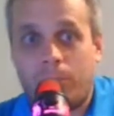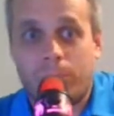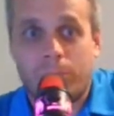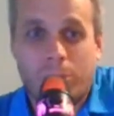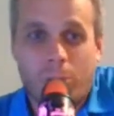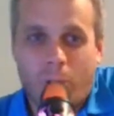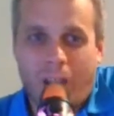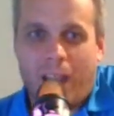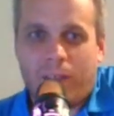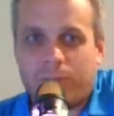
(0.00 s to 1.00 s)
So
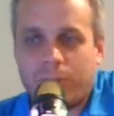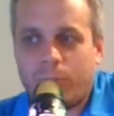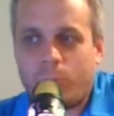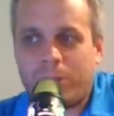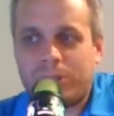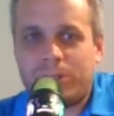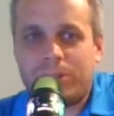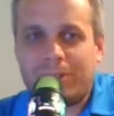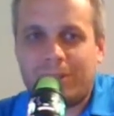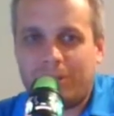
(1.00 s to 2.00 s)
after once
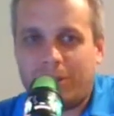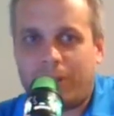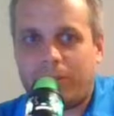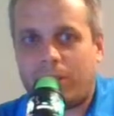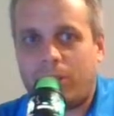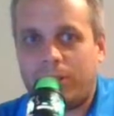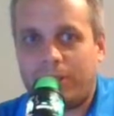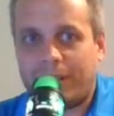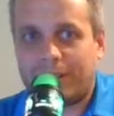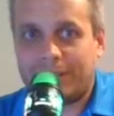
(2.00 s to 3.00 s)
you have that
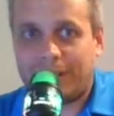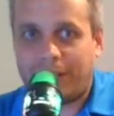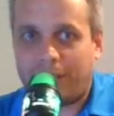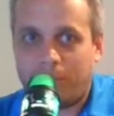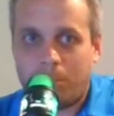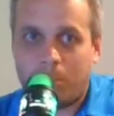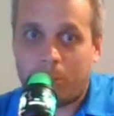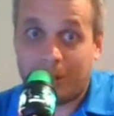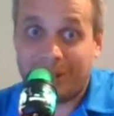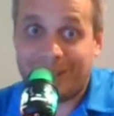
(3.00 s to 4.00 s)
context, and remember
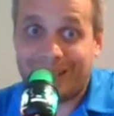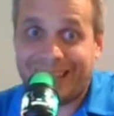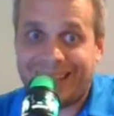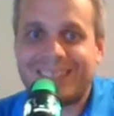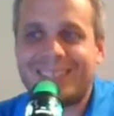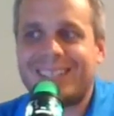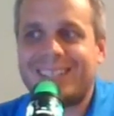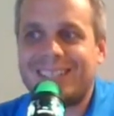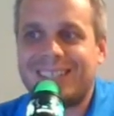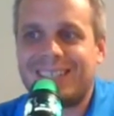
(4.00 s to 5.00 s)
again, Keynes
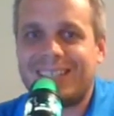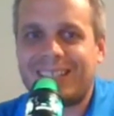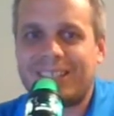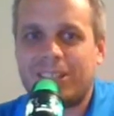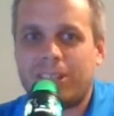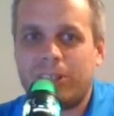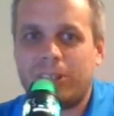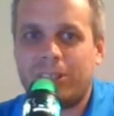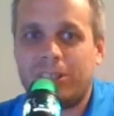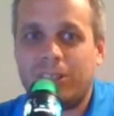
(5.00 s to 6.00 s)
isn't
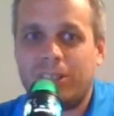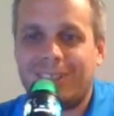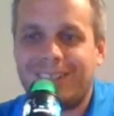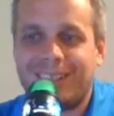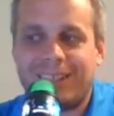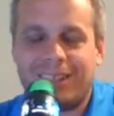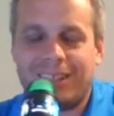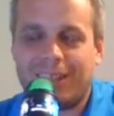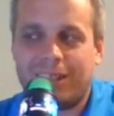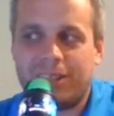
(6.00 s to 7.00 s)
necessarily
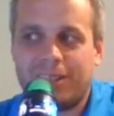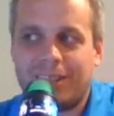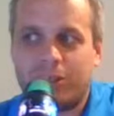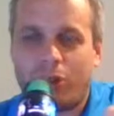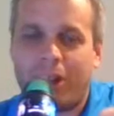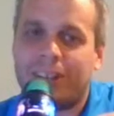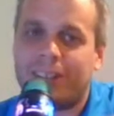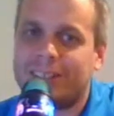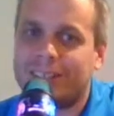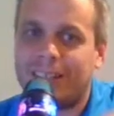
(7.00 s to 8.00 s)
his writing
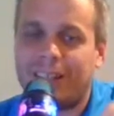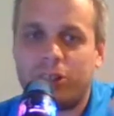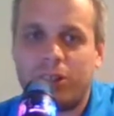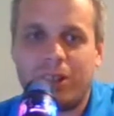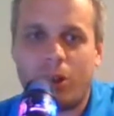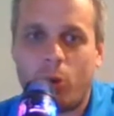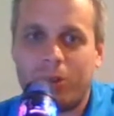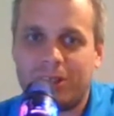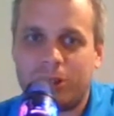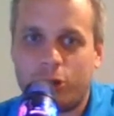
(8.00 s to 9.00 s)
isn't
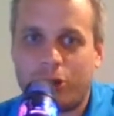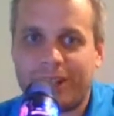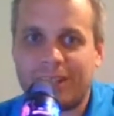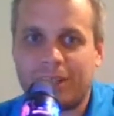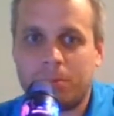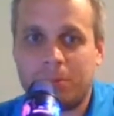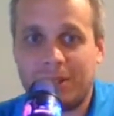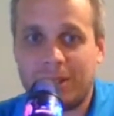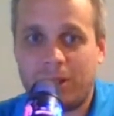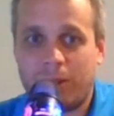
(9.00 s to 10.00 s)
always a direct
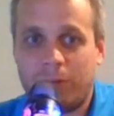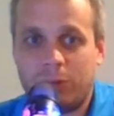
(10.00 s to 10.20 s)
exposition of